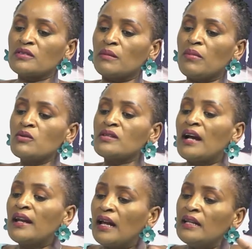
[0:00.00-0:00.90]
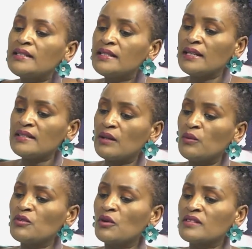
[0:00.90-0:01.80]
about analysis and we
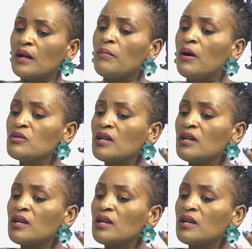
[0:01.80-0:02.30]
talked about